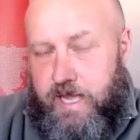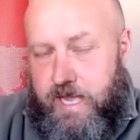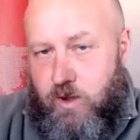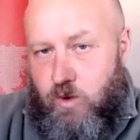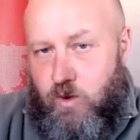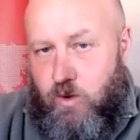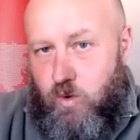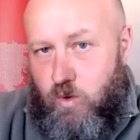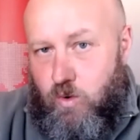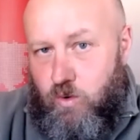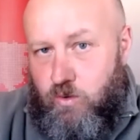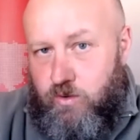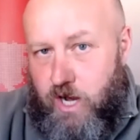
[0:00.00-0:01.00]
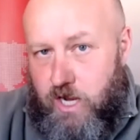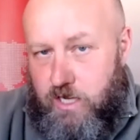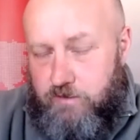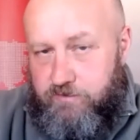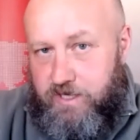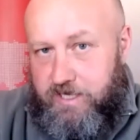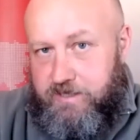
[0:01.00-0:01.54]
or
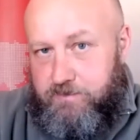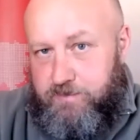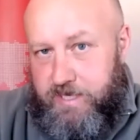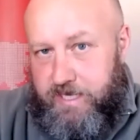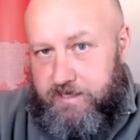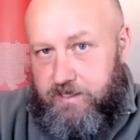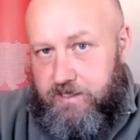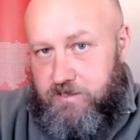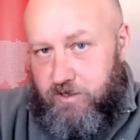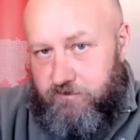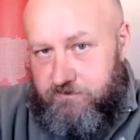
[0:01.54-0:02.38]
overly dependent on